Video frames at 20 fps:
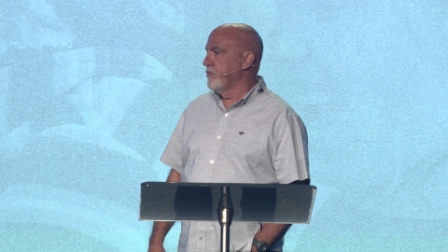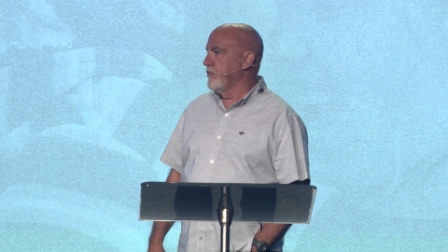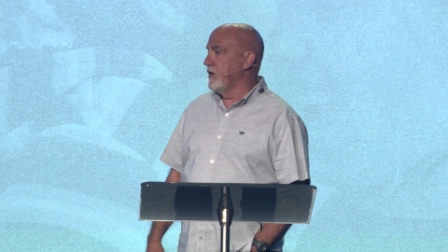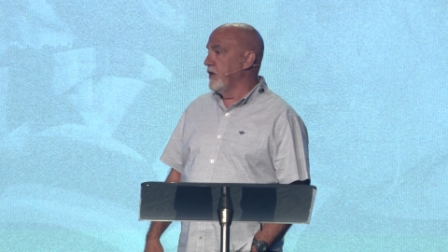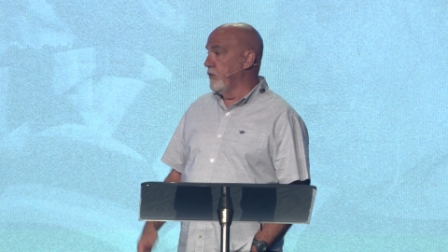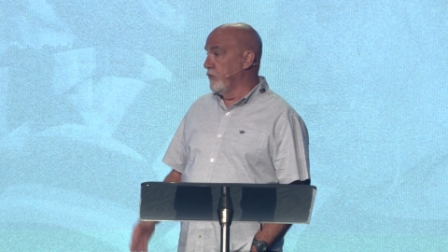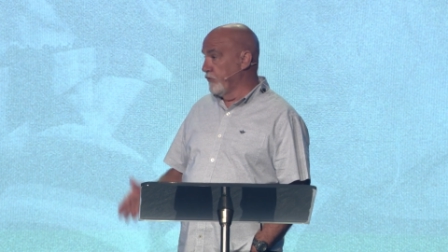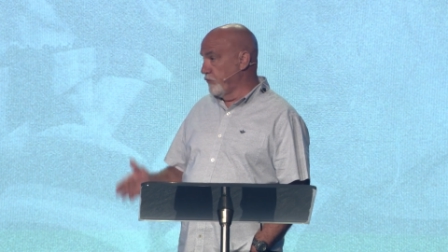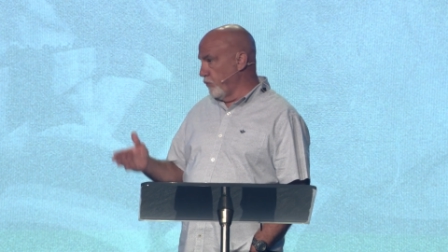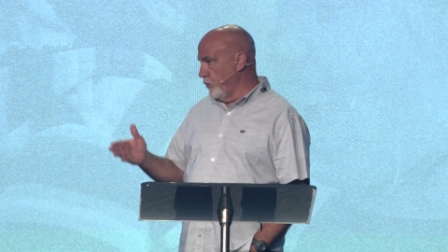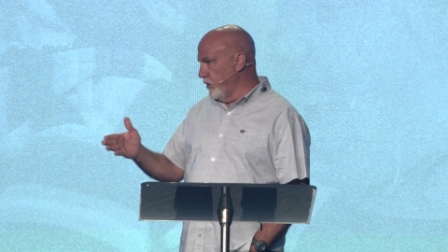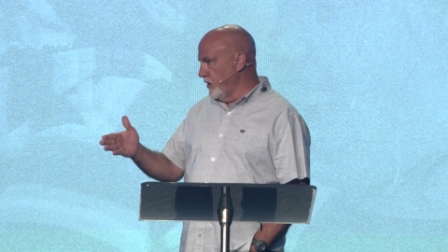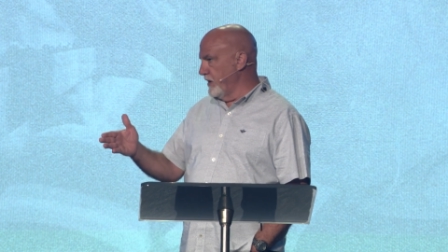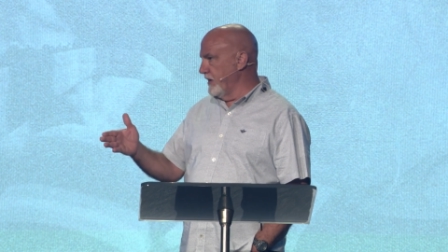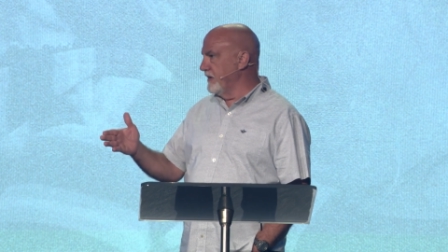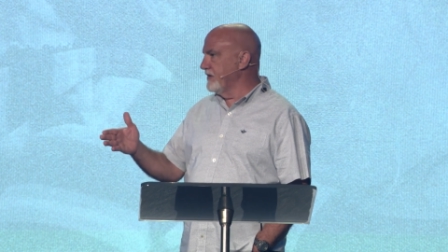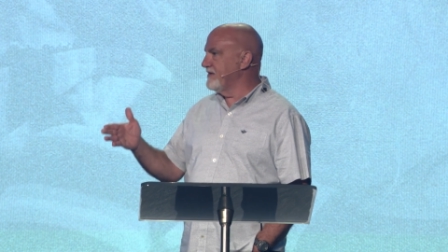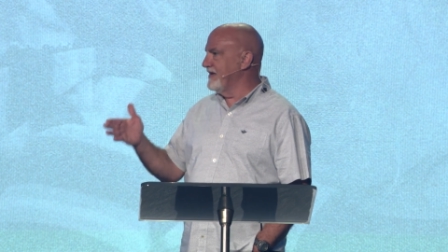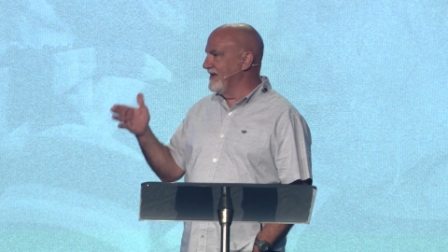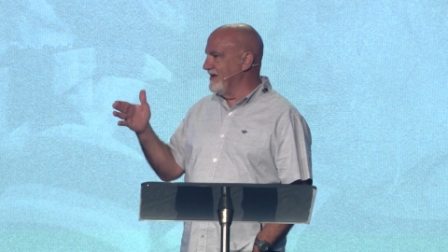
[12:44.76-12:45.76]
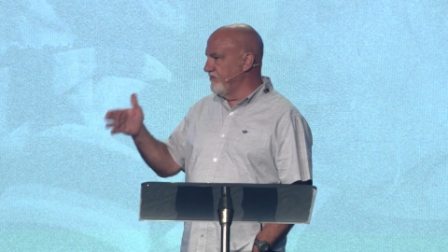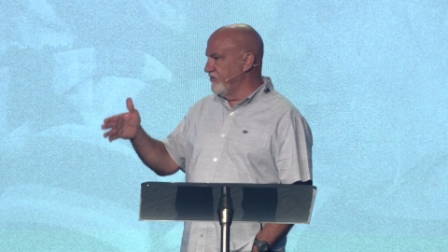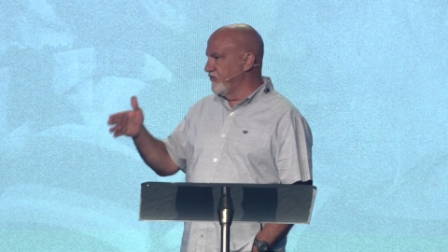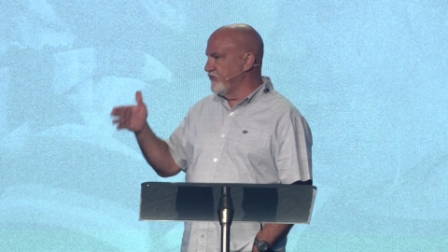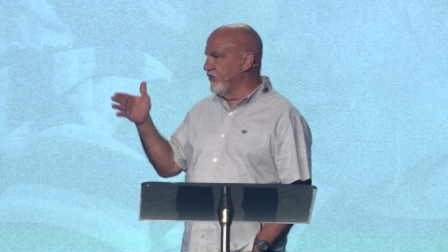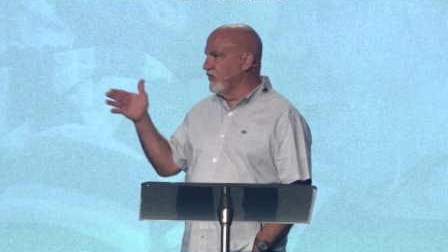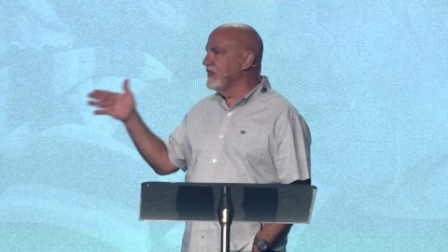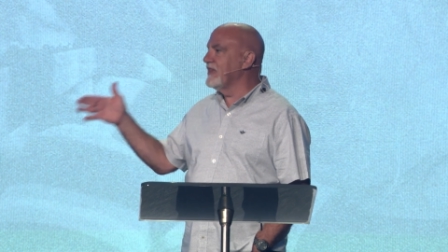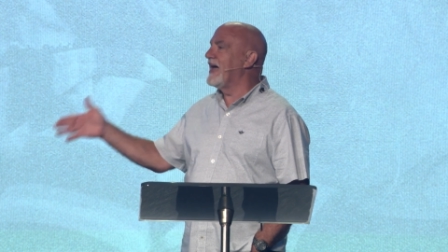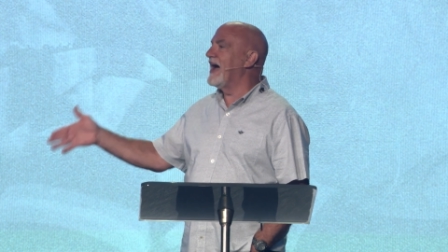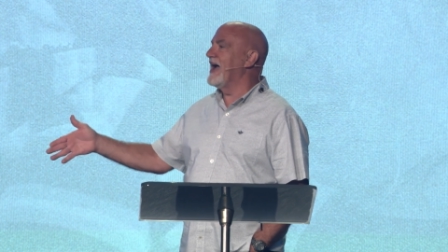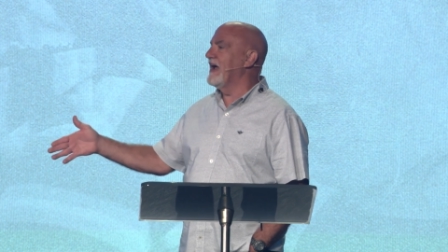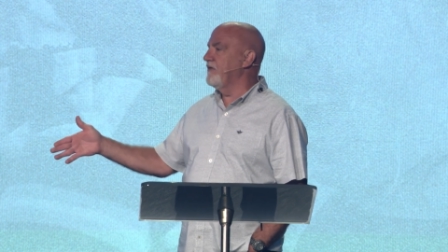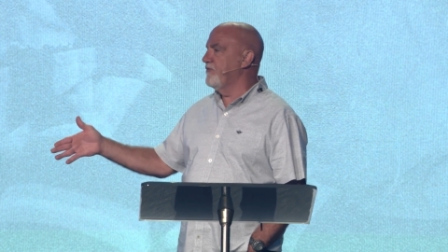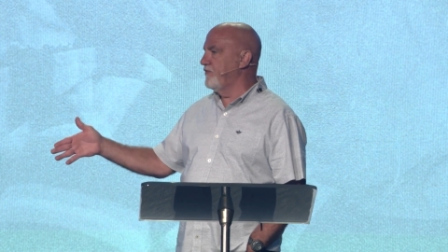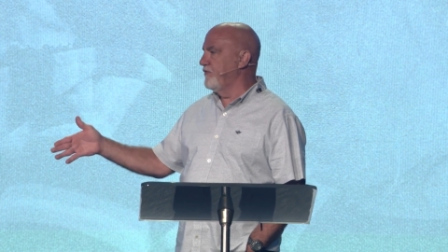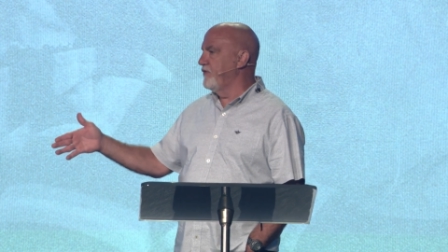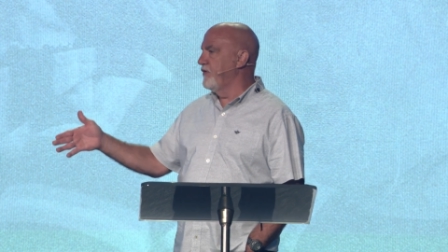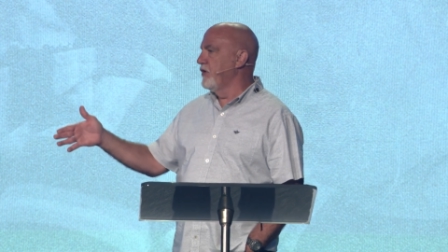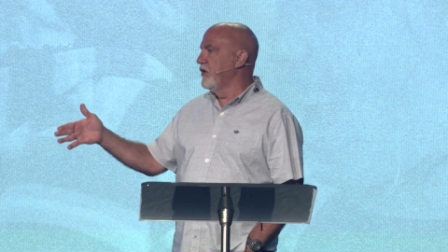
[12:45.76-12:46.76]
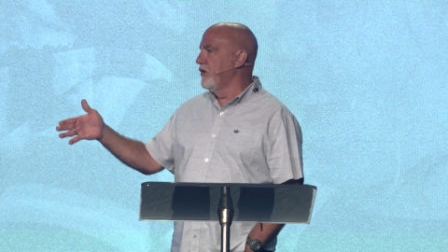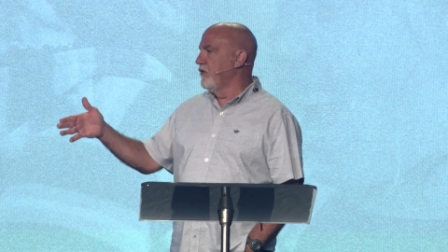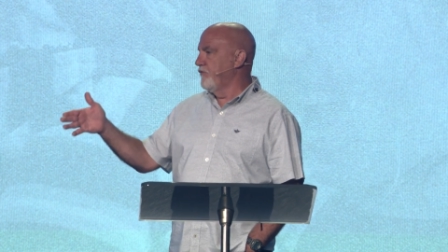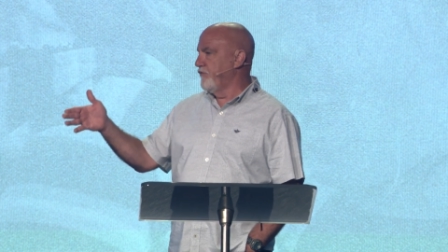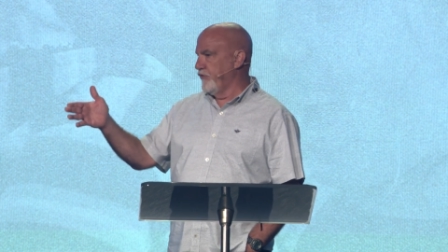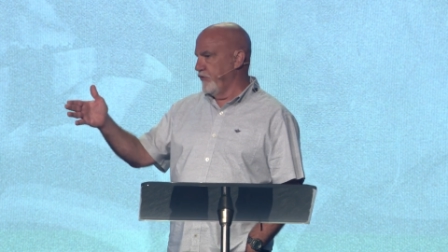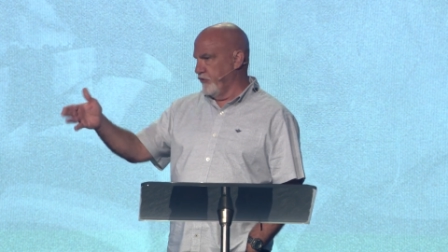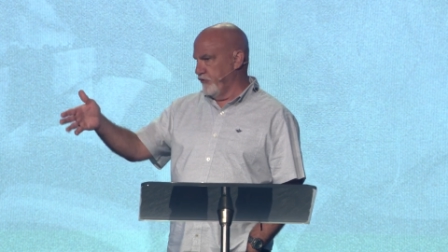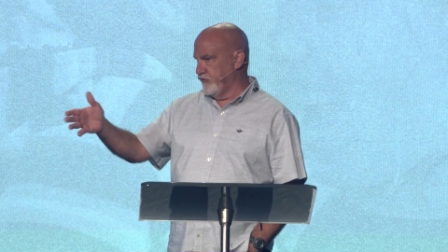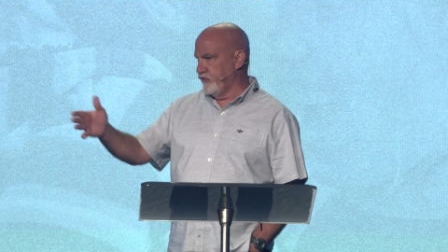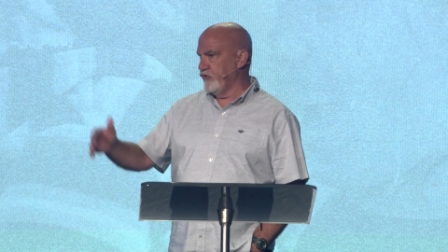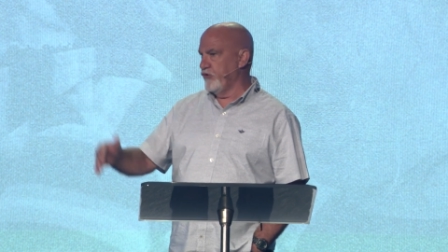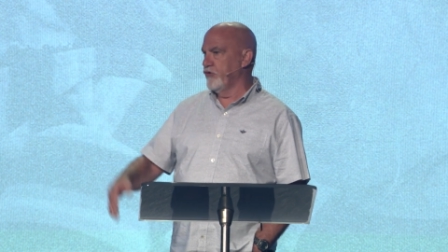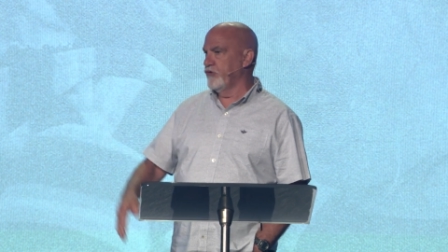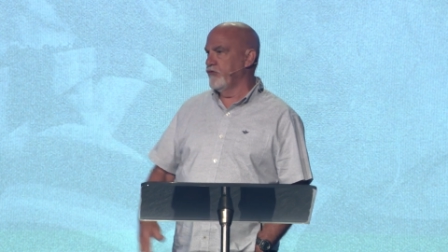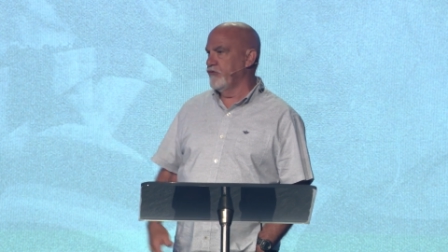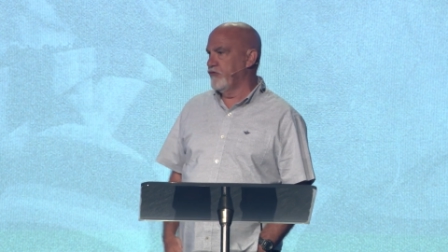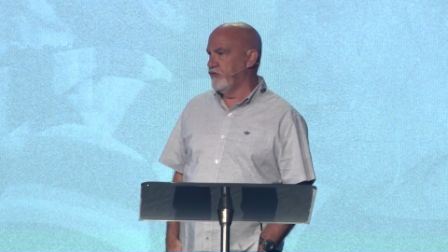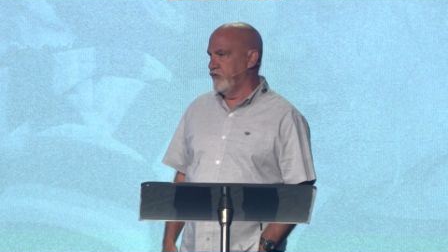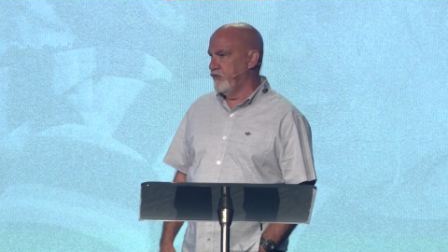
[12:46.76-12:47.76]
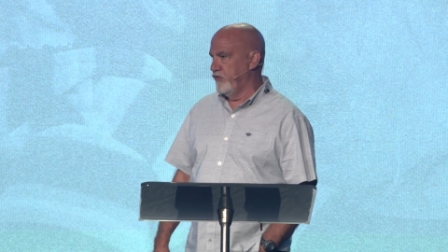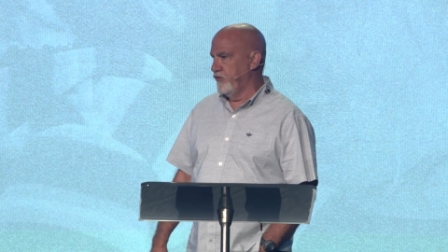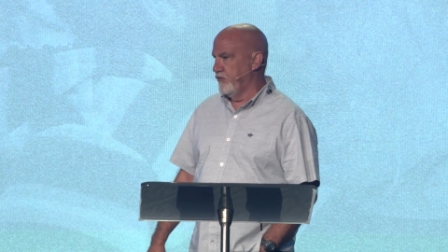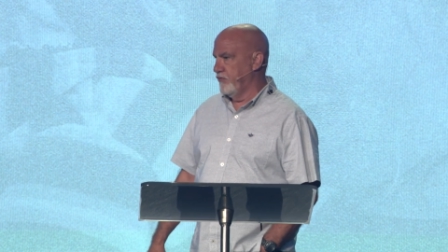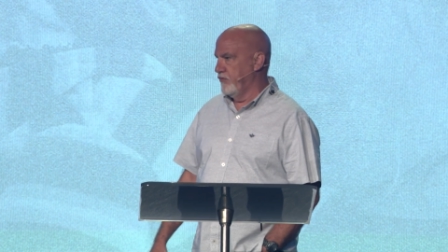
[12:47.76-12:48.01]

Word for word: He was willing to give his life for the church.